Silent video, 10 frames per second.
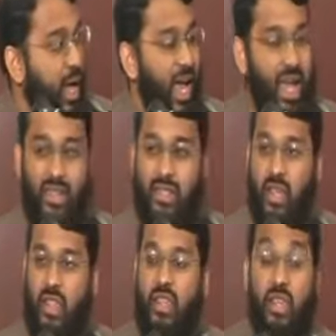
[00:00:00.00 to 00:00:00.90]
and
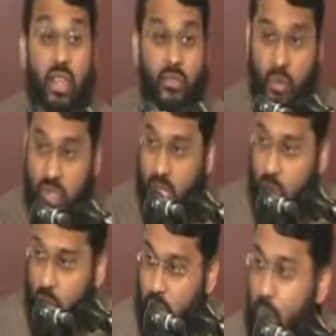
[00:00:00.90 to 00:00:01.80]
the evils
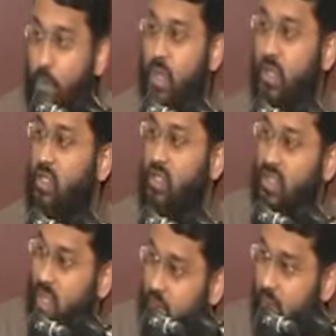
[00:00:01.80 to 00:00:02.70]
that were rampant in
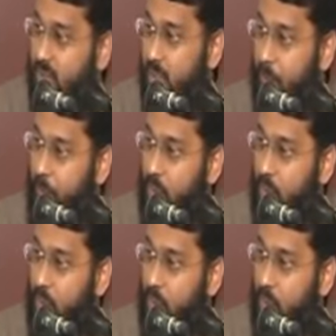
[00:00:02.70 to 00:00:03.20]
society,